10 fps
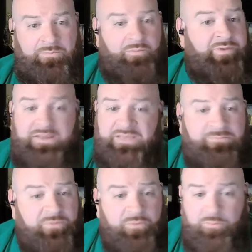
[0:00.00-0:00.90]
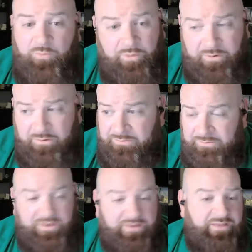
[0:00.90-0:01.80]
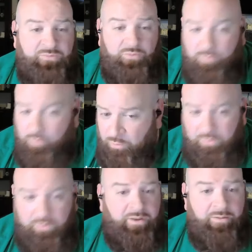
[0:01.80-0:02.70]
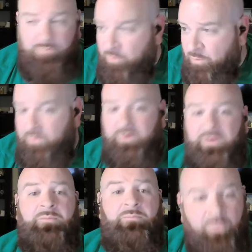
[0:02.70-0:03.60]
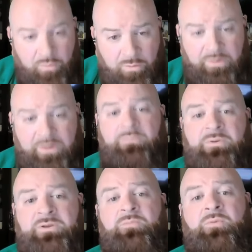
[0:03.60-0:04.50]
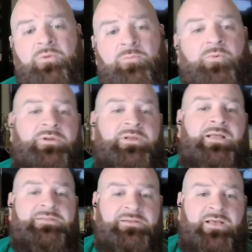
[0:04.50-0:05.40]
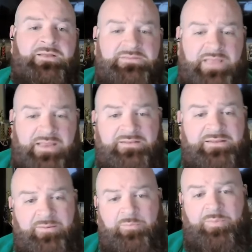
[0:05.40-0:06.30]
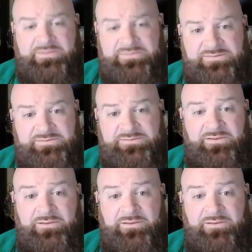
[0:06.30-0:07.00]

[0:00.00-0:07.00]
But we got to keep doing more. We got to keep doing more and more and more and bringing more and more content on a day-to-day basis.